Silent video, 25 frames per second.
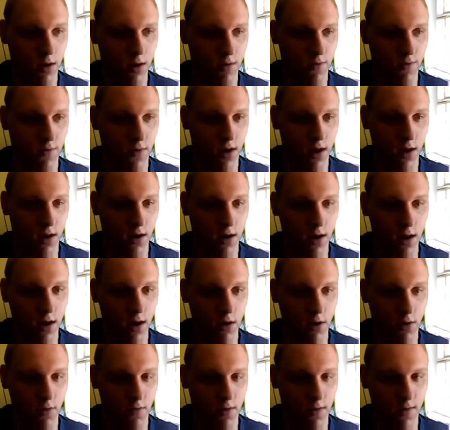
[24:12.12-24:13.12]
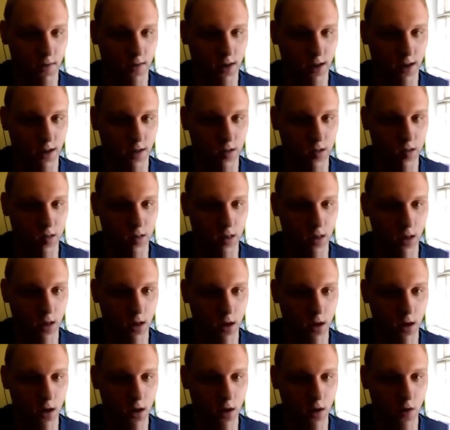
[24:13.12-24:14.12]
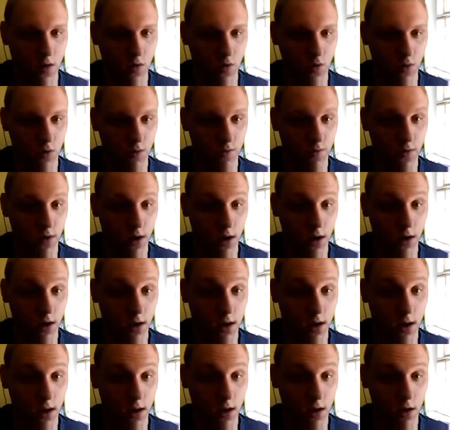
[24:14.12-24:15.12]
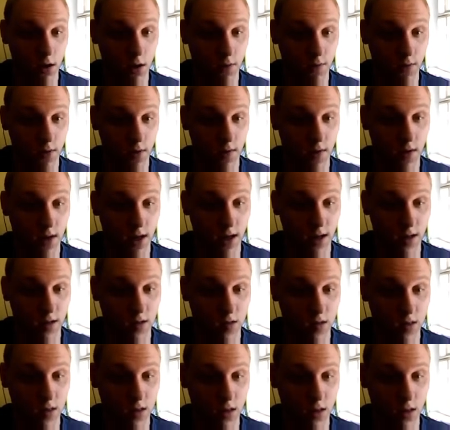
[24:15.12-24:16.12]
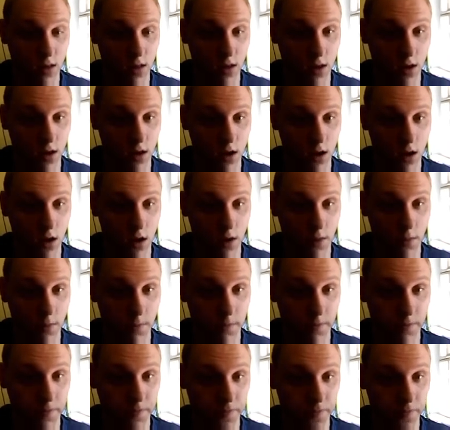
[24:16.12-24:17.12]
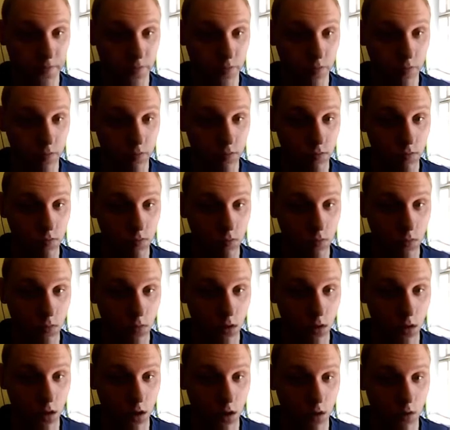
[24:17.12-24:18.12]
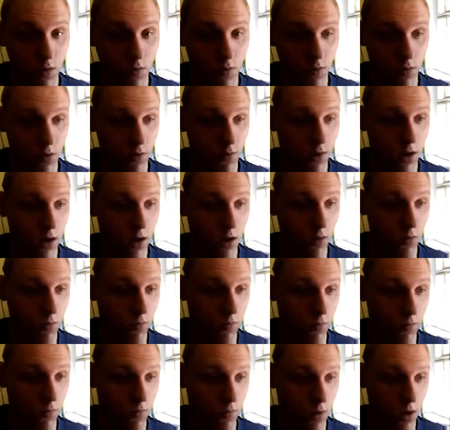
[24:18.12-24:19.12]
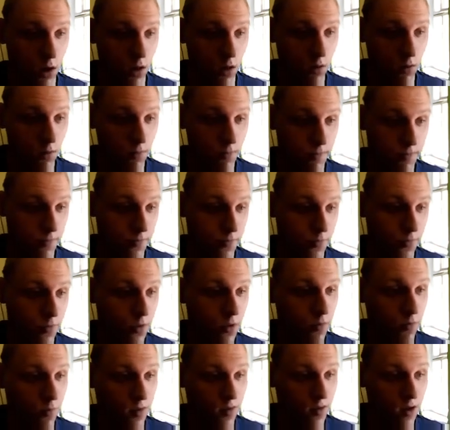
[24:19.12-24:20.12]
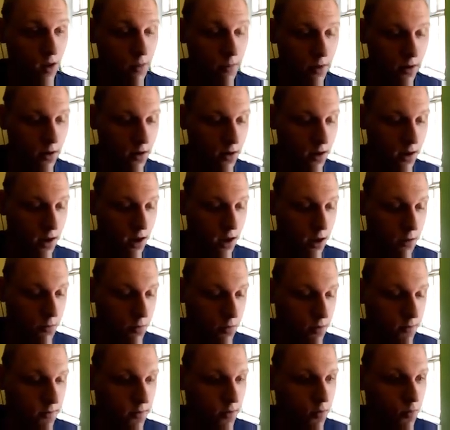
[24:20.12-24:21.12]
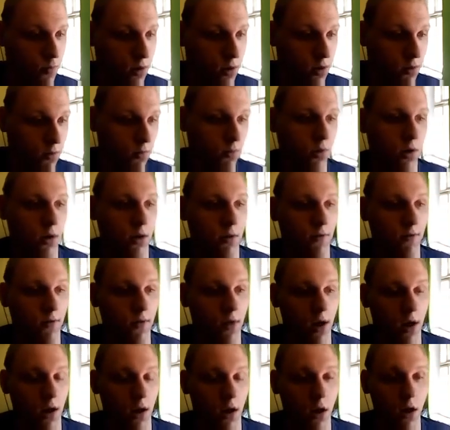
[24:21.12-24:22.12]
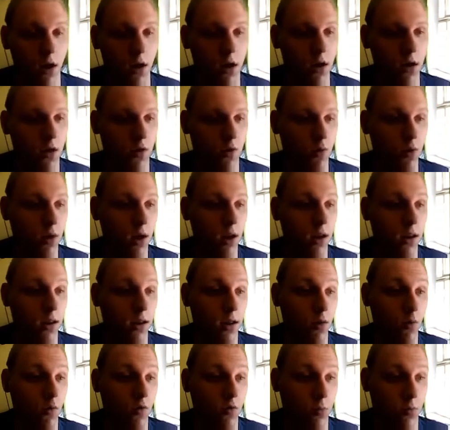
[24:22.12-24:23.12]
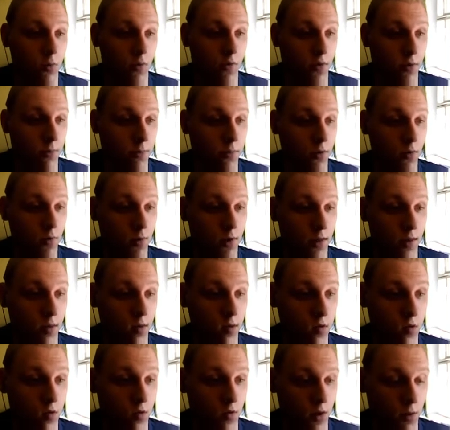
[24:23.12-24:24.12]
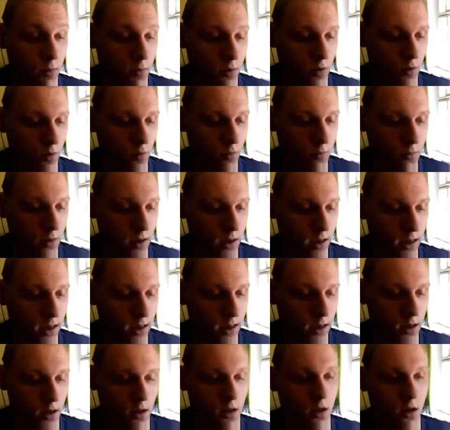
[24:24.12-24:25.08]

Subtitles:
define the color of our text. So to define the color of our text, what do? Well, we type in the name of the one we want to define. You can use multiple ones, so I'm going to do p